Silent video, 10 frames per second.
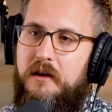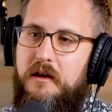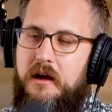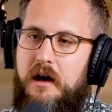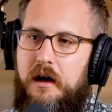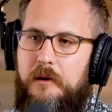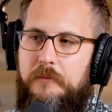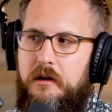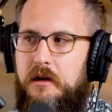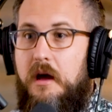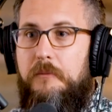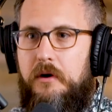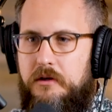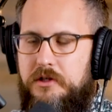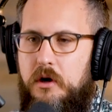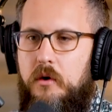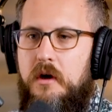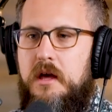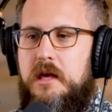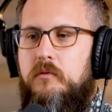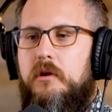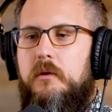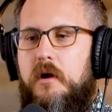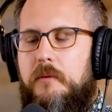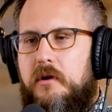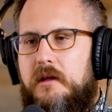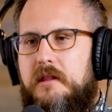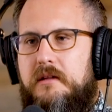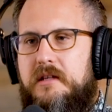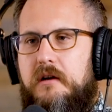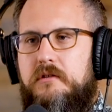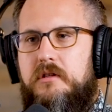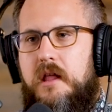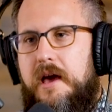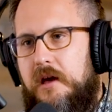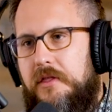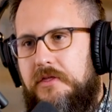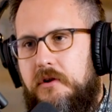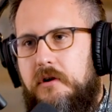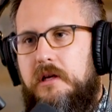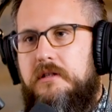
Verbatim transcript: um, number. So you really want to break that down to like a 30,